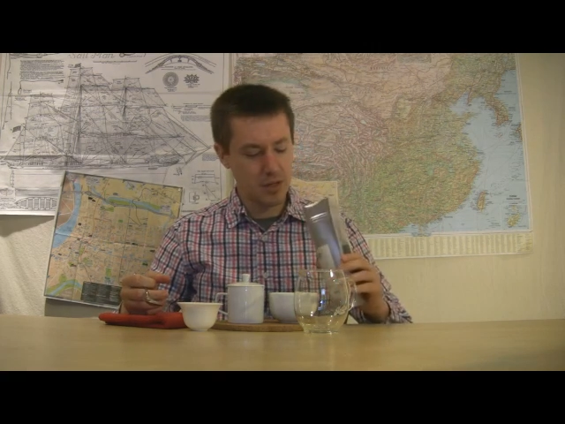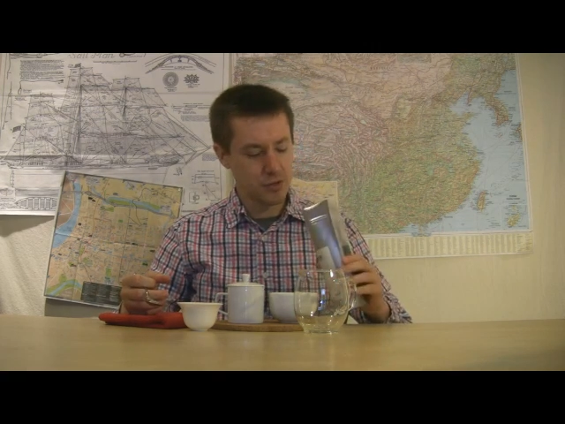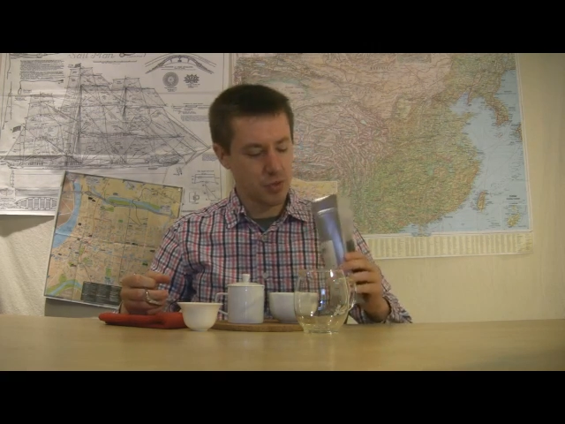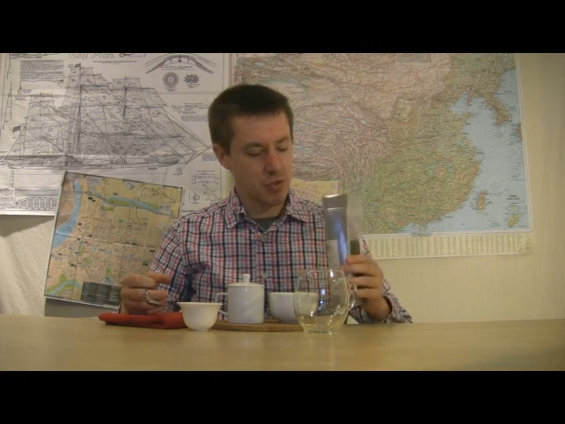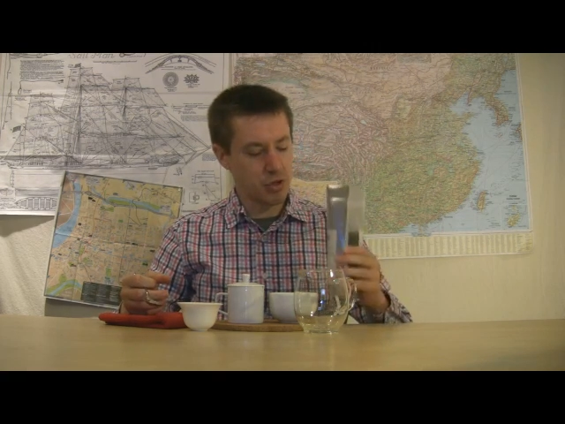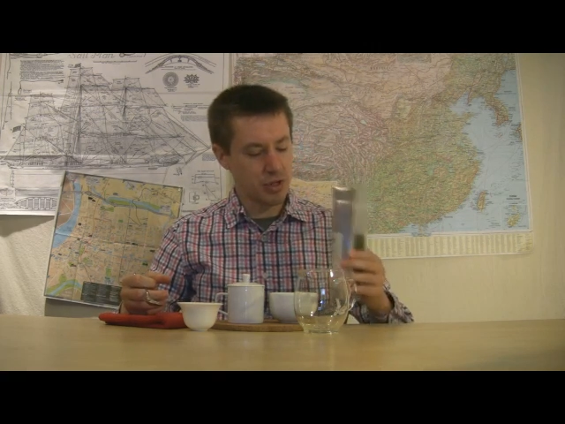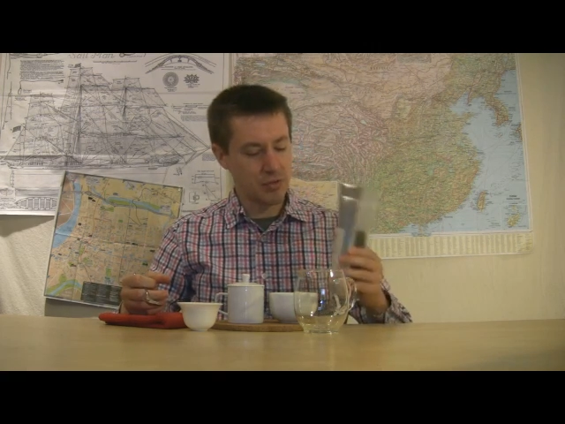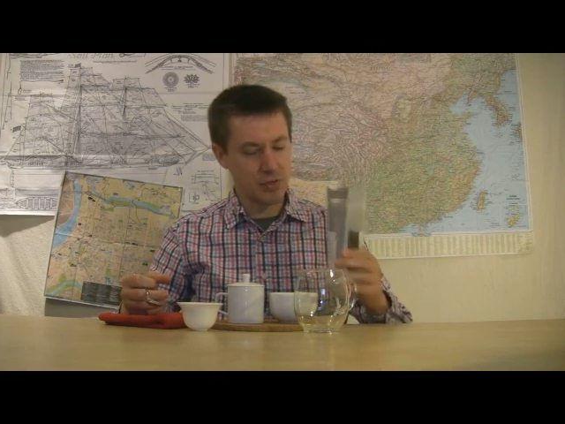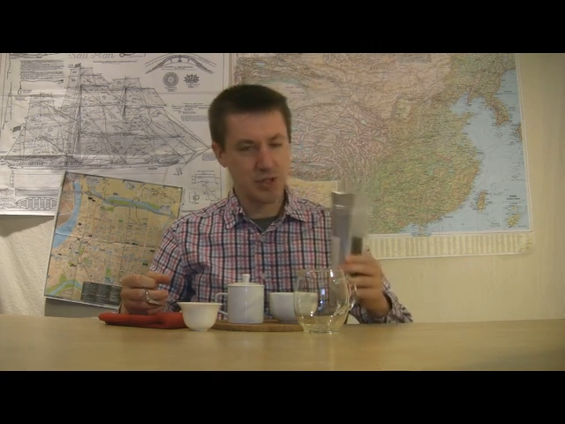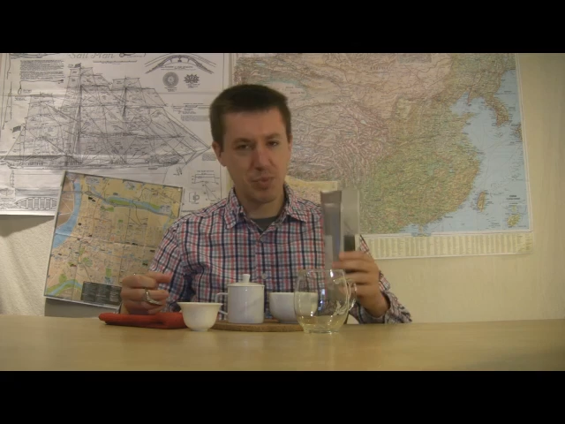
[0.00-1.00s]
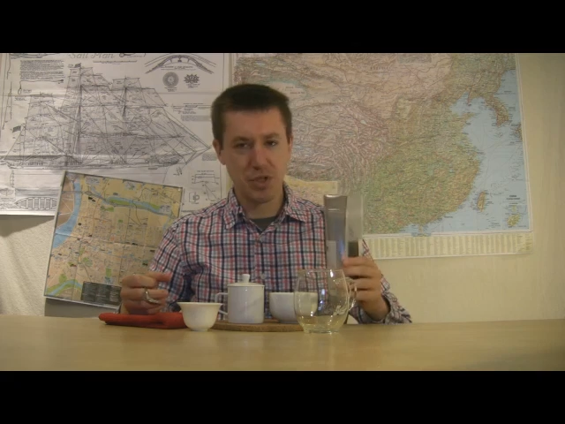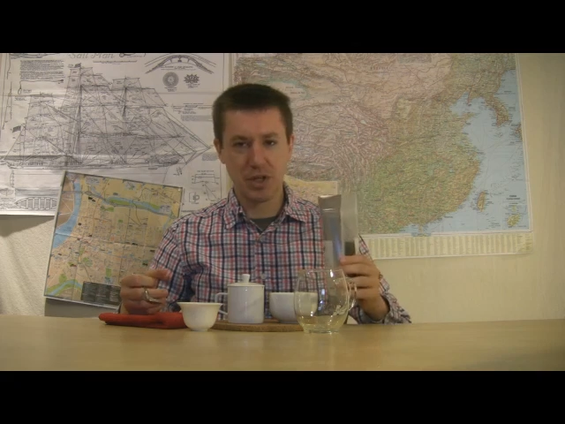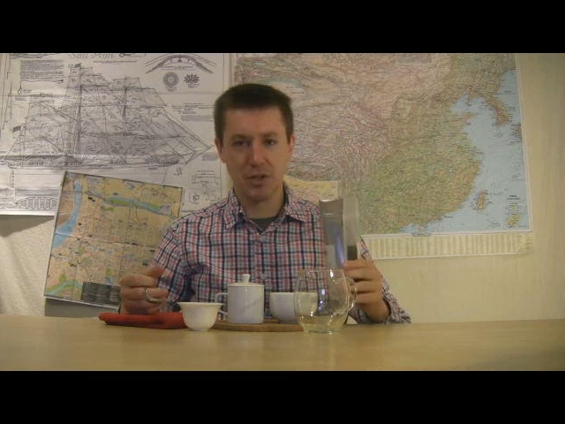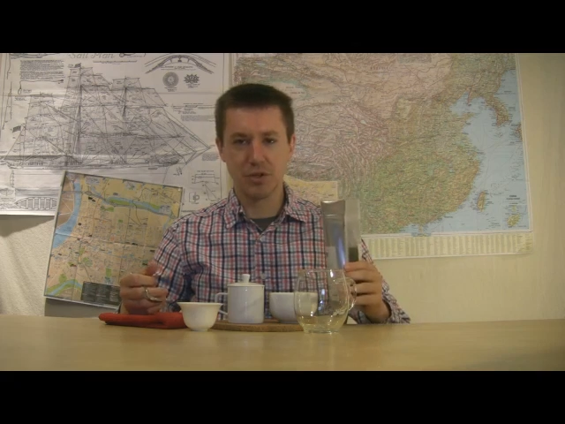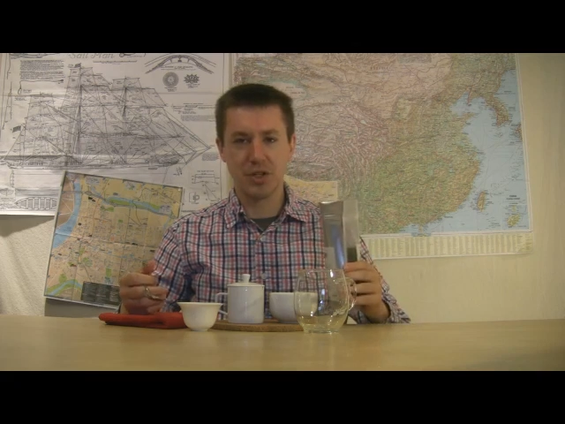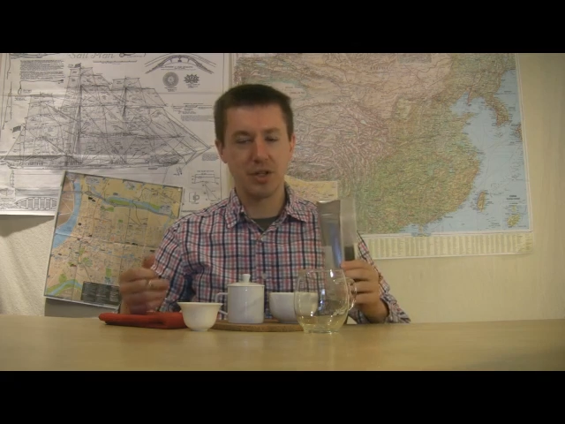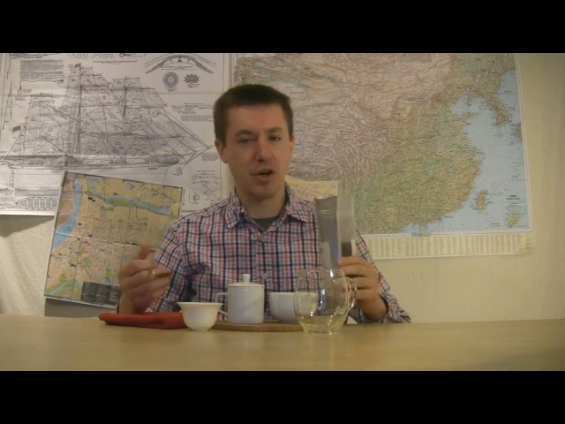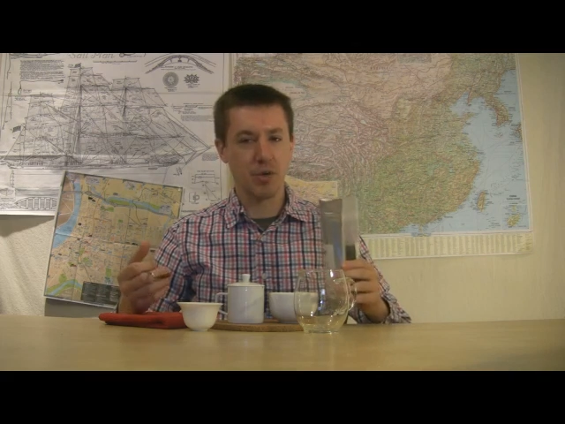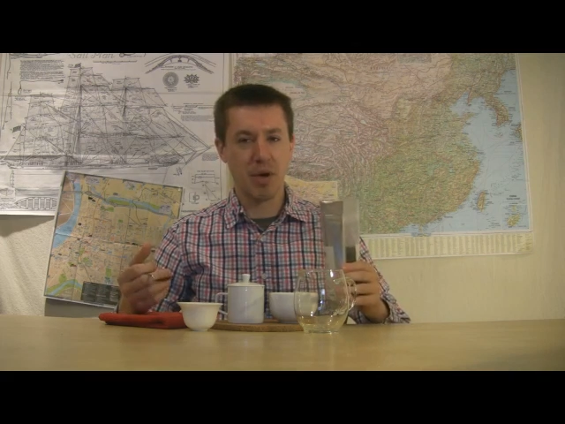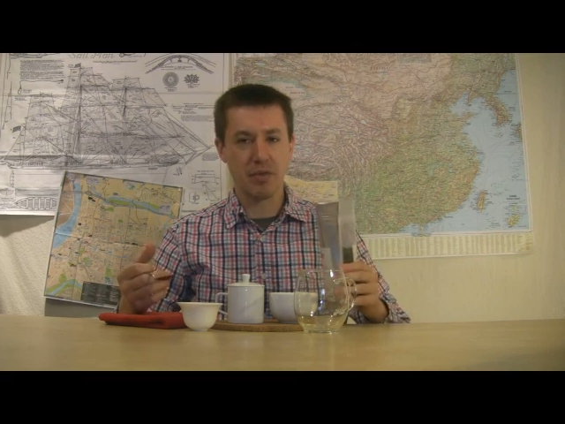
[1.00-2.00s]
So I'm going to look at this particular tea,
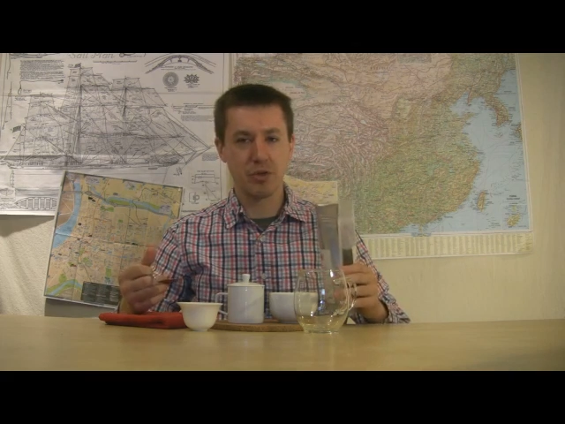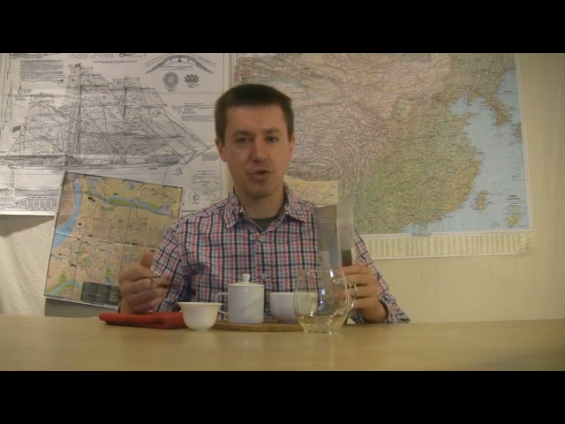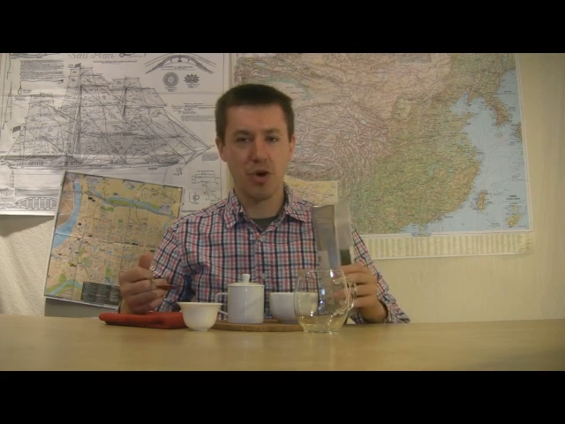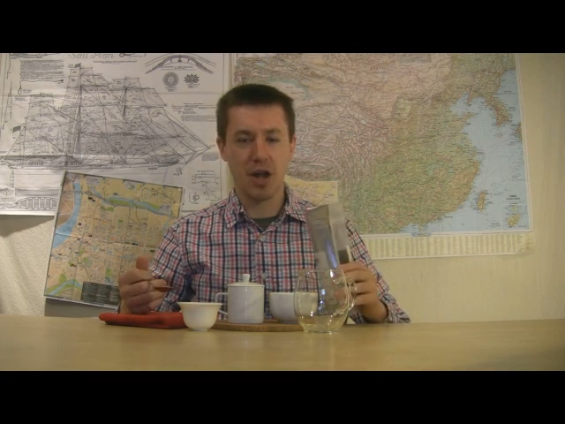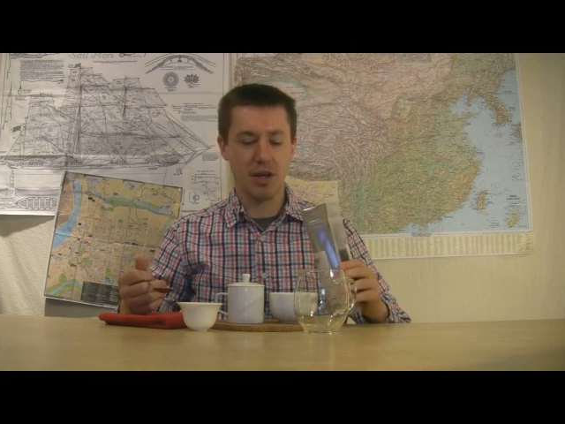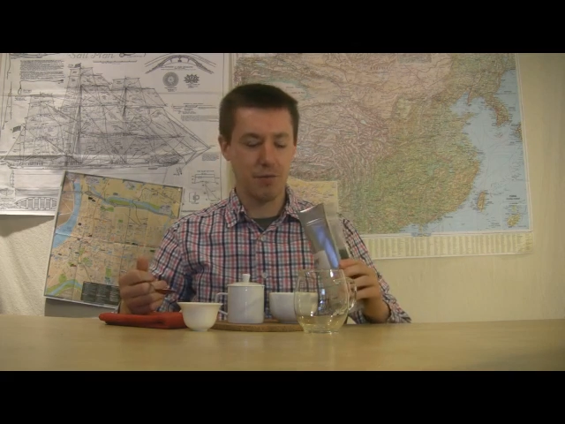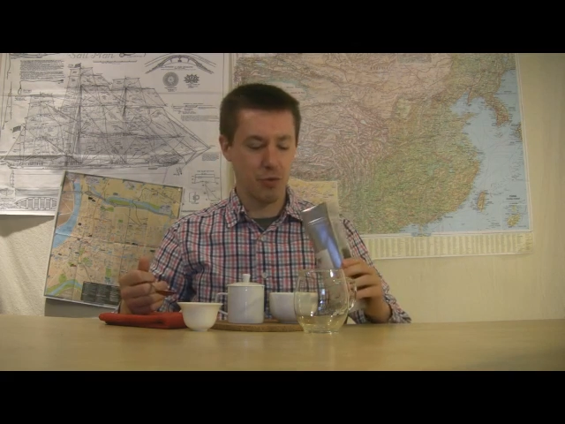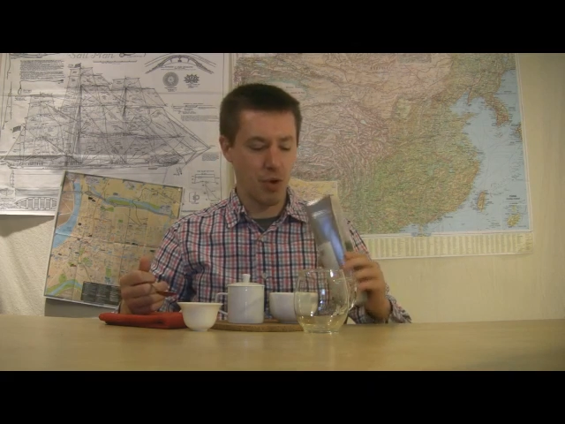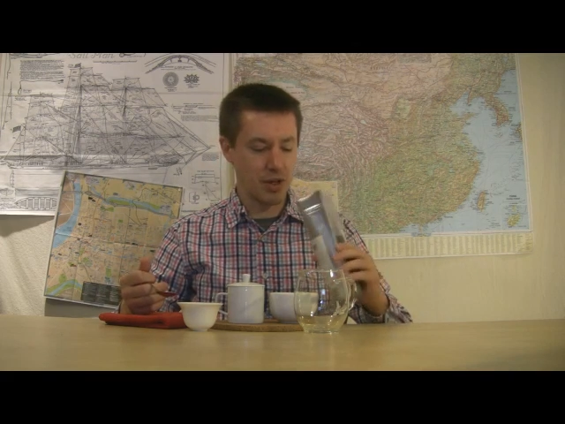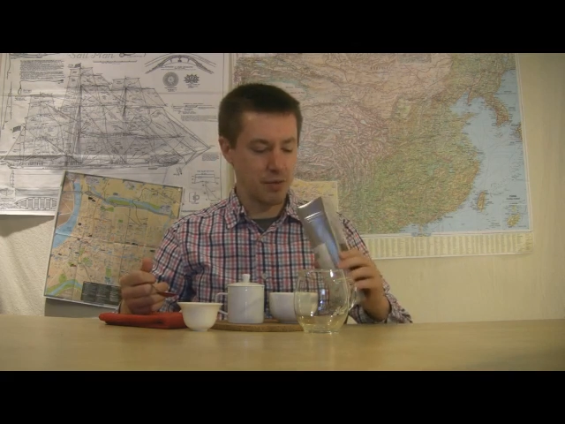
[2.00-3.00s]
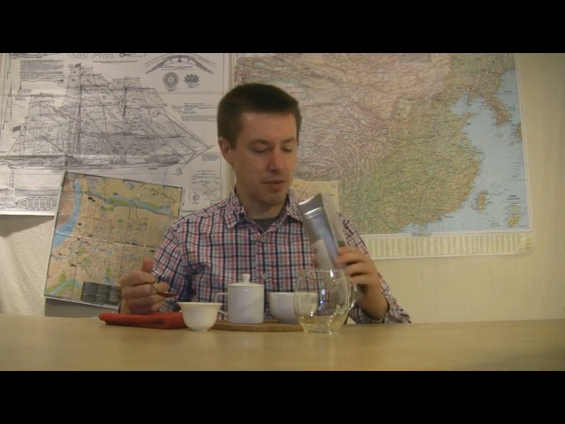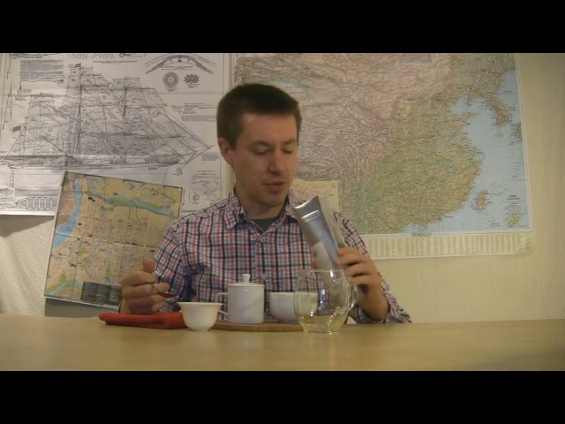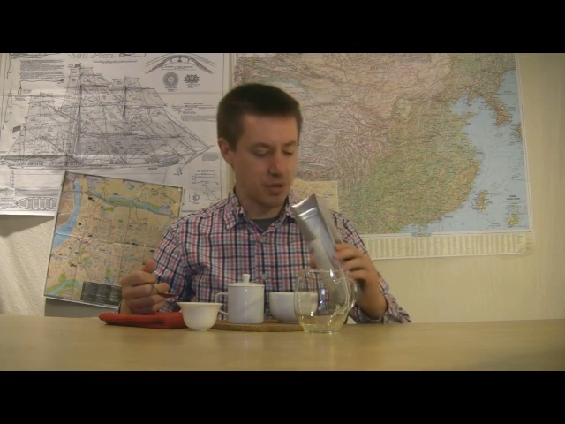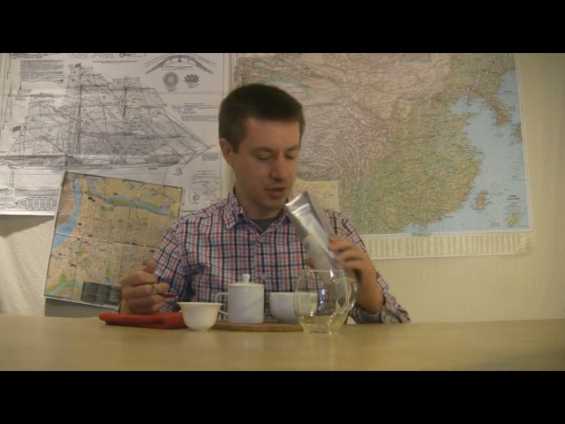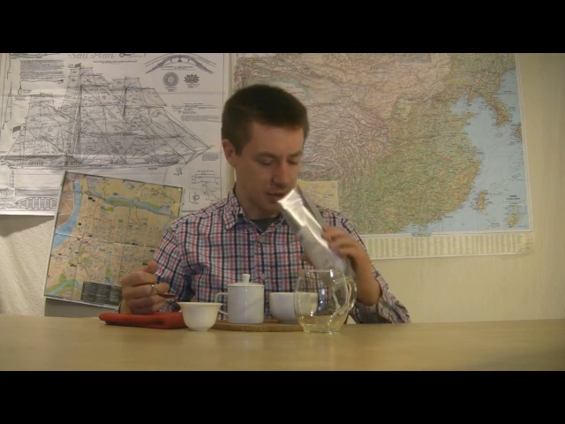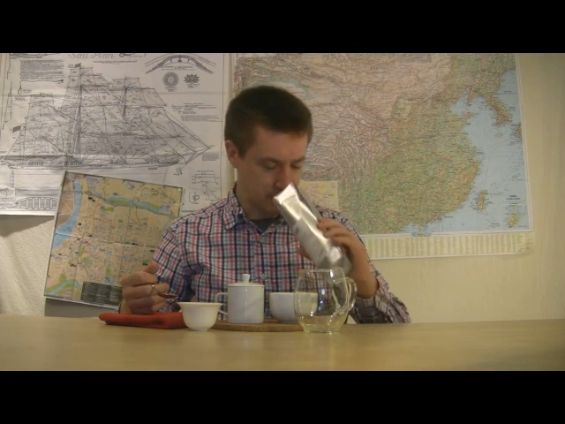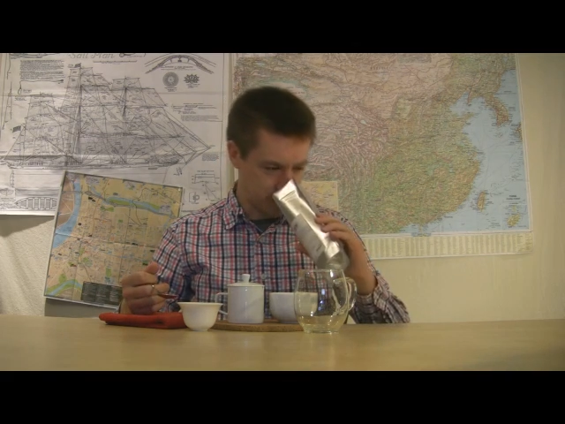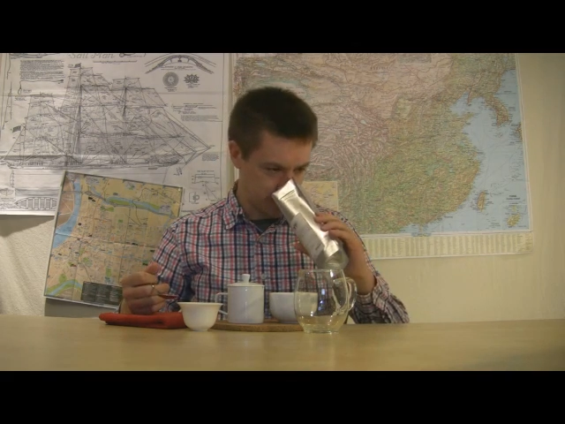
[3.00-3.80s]
talk about the dry leaf, the wet leaf, and the liquor.